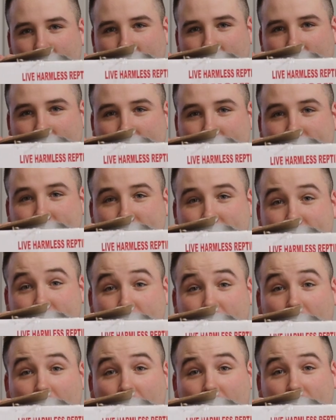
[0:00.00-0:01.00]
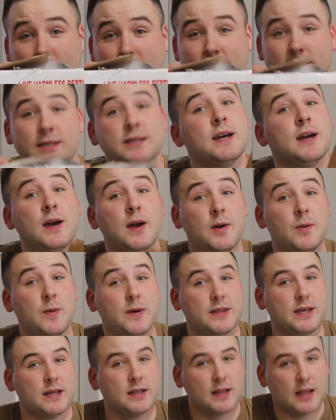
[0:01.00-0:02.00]
it is a box
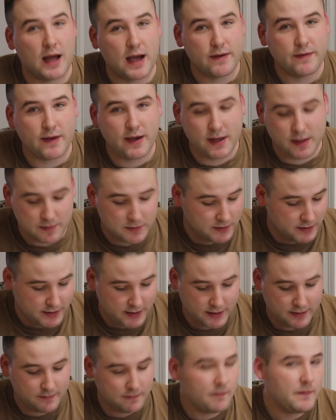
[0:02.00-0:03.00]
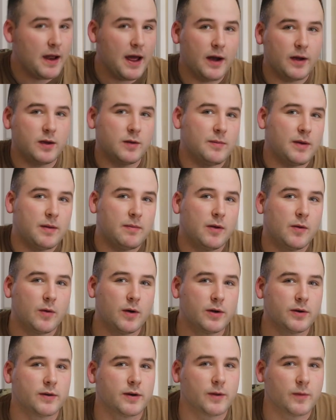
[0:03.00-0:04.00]
with a live animal in it. Now you may be
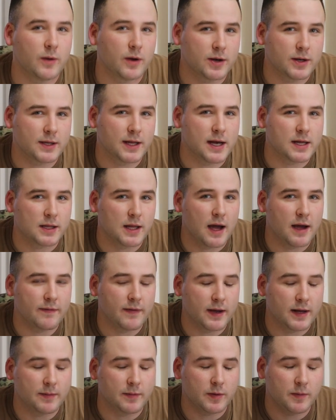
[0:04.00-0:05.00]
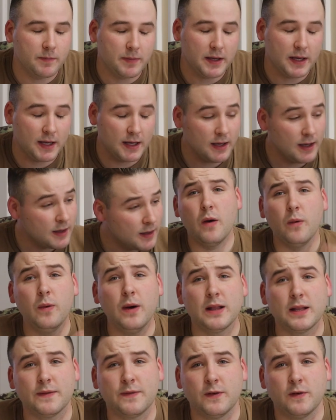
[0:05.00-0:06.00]
wondering what could that live animal be?
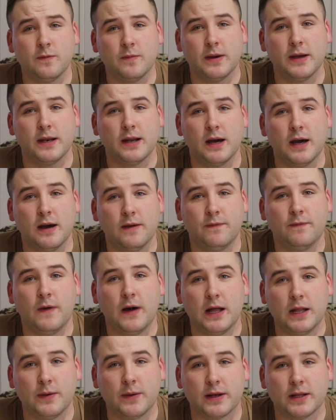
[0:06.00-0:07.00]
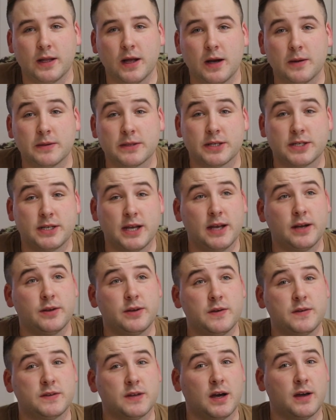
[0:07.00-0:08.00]
Well, if you've been uh, following along with the
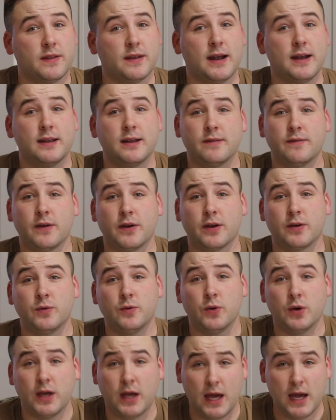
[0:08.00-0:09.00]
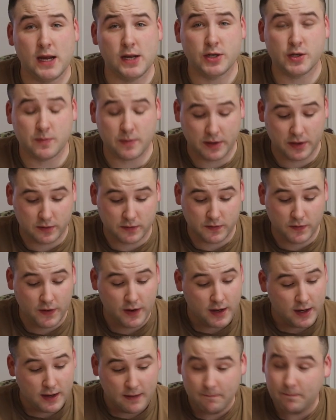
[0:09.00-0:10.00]
channel, you saw that I did a very cool cage
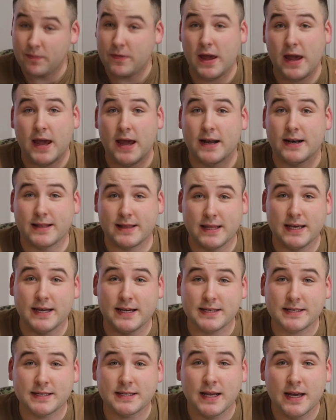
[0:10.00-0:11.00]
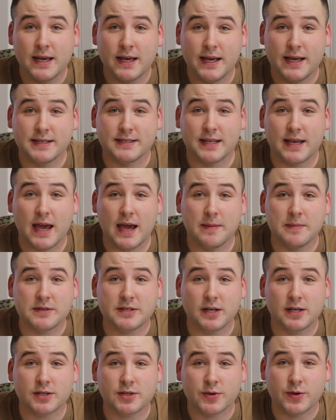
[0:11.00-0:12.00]
build and this is the
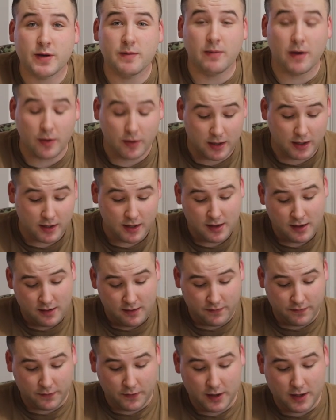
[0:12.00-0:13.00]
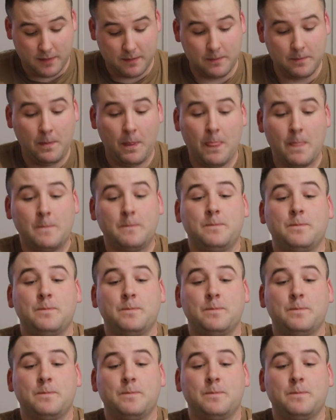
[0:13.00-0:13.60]
Amazon tree boa from